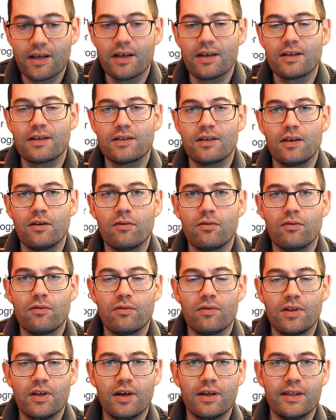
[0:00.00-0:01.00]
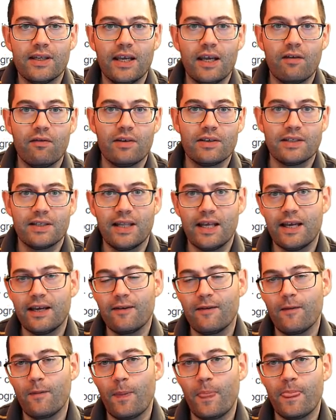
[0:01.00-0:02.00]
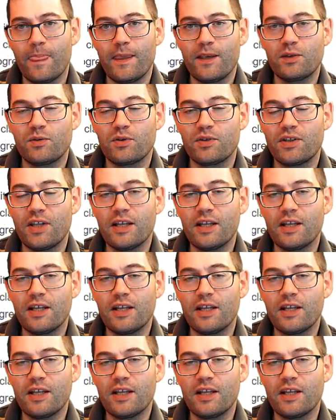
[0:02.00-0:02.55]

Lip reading: So the idea is that this was